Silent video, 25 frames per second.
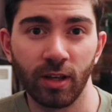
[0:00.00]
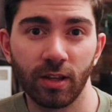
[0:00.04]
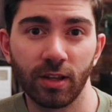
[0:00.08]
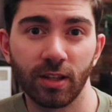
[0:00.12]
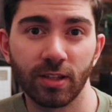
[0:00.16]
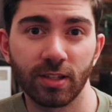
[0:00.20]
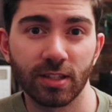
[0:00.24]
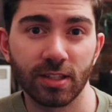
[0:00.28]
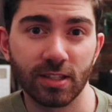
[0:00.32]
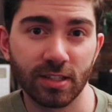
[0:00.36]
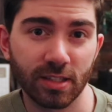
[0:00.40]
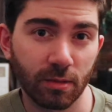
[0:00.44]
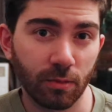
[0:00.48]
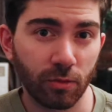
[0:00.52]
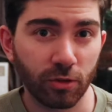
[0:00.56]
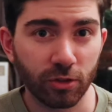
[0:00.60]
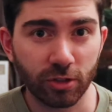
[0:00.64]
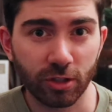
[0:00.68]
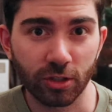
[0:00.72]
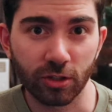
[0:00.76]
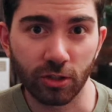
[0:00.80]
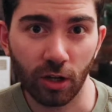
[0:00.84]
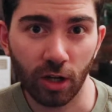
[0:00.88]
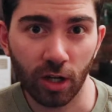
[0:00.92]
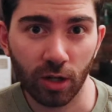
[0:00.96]
This is similar
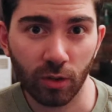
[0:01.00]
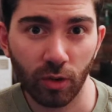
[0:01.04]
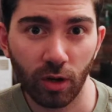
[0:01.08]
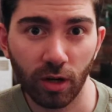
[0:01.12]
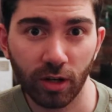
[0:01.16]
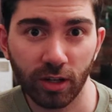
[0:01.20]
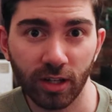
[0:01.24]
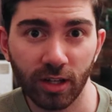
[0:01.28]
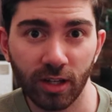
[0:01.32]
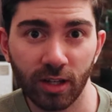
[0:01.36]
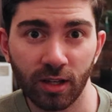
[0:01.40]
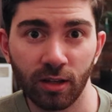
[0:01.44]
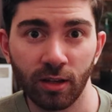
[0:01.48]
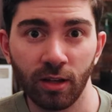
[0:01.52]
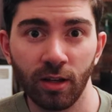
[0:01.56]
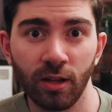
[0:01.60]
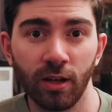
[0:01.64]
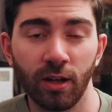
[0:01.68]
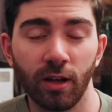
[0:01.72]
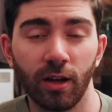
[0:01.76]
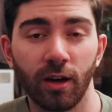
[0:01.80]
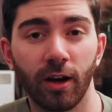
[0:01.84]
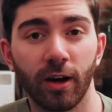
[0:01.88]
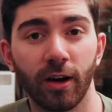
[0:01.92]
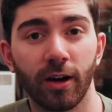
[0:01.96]
to dog walking
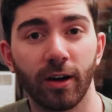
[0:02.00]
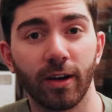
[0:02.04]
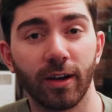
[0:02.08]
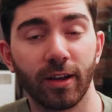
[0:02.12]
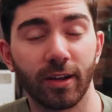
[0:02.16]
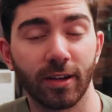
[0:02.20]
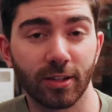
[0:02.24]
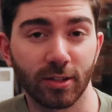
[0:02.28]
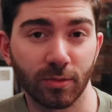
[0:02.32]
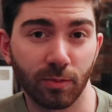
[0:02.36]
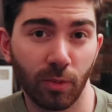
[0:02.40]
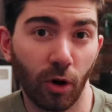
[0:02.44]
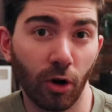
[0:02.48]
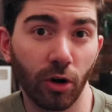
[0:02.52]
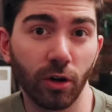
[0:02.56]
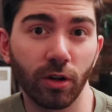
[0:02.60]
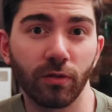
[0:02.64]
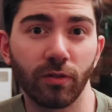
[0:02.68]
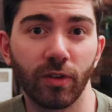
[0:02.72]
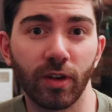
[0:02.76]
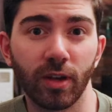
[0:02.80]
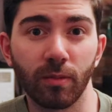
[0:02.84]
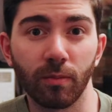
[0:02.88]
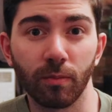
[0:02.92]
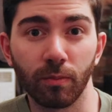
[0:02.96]
and is part
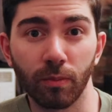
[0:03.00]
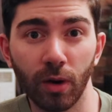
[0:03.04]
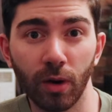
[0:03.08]
of it,